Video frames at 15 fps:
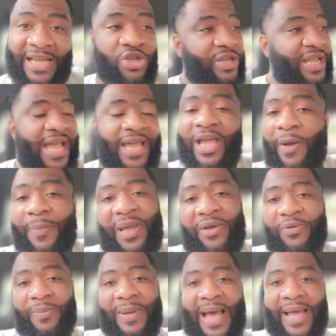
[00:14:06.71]
You can't help
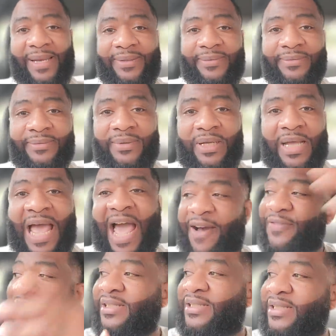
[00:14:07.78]
everybody.
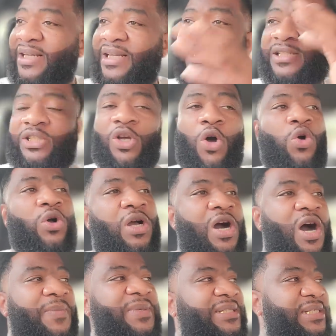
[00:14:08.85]
Half this shit is so
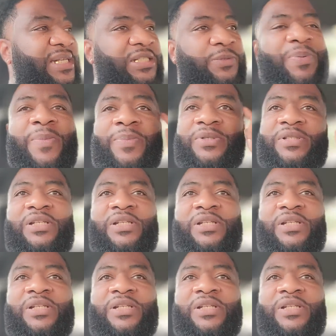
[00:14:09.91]
common sense, people